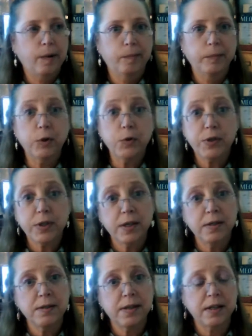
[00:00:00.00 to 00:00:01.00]
loose
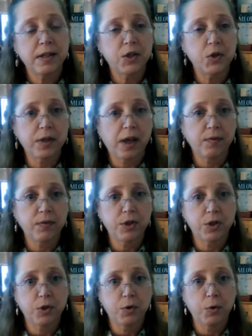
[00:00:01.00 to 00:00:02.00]
ends that teachers have to
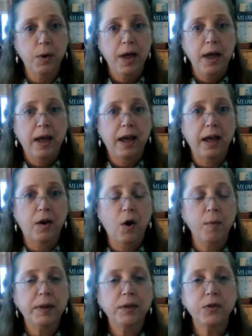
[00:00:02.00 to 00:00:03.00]
do, and
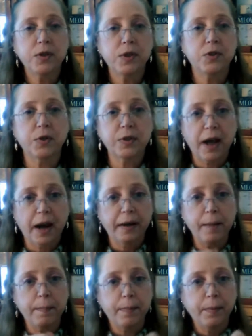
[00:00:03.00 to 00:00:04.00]
all my loose ends are tied
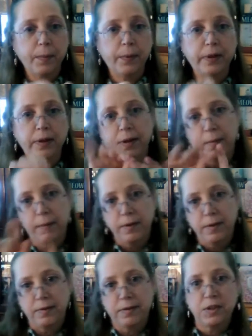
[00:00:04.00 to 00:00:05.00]
up,
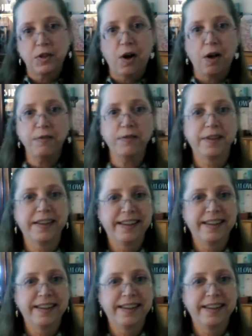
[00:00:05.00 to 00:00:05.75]
sent off.